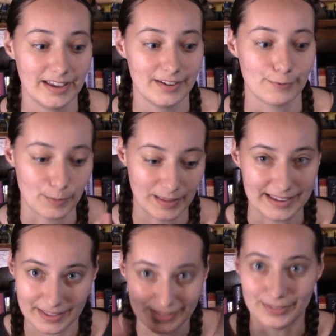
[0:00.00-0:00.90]
from
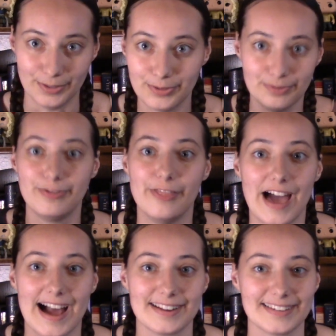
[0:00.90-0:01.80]
like
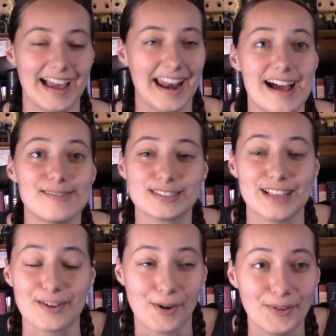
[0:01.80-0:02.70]
that. And I was
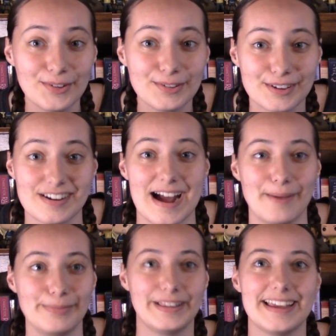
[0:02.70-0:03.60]
like, holy
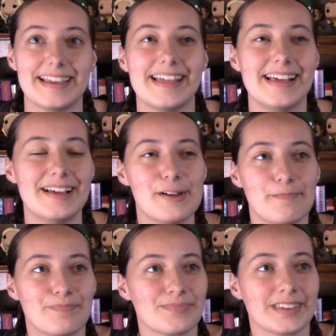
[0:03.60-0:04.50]
crap, like
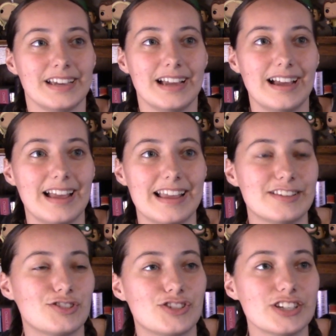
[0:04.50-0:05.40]

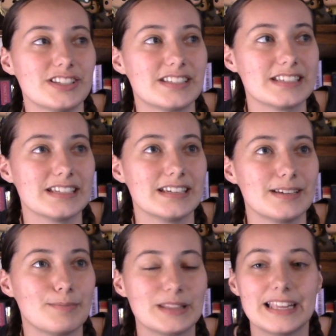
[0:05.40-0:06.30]
it's just,
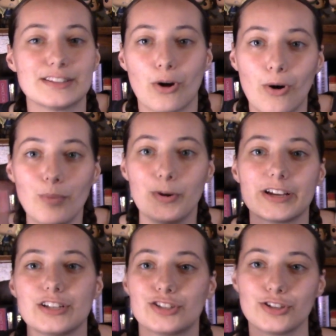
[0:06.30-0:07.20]
but like the whole
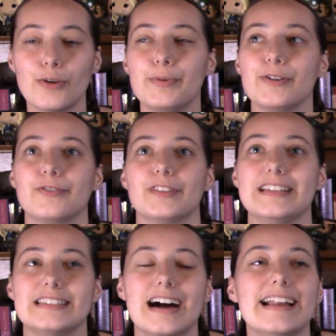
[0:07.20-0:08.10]
book is so beautifully
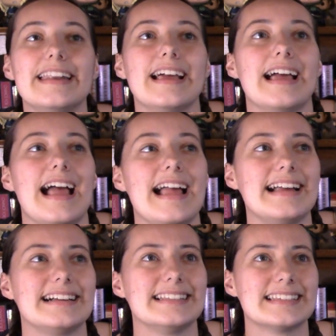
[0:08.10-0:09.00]
done
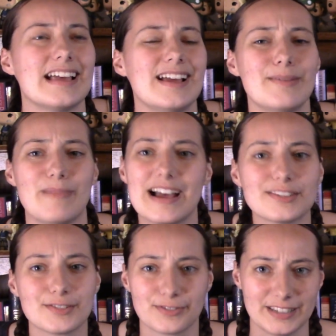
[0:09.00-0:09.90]
and
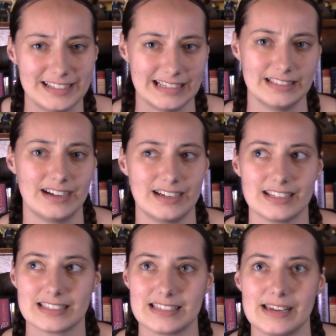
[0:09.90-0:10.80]
masterfully done,
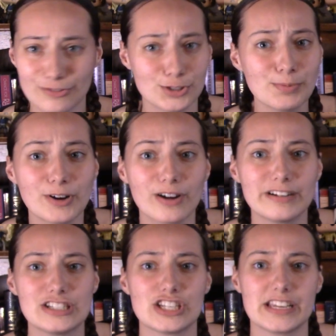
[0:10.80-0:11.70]
honestly. Super
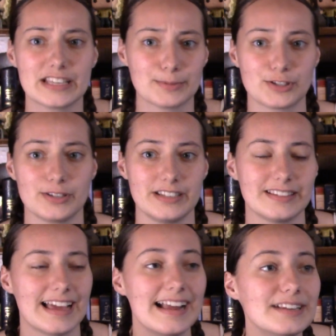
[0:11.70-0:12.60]
heart-wrenching, especially near
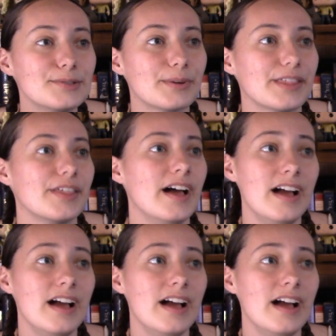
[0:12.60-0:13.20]
the end with,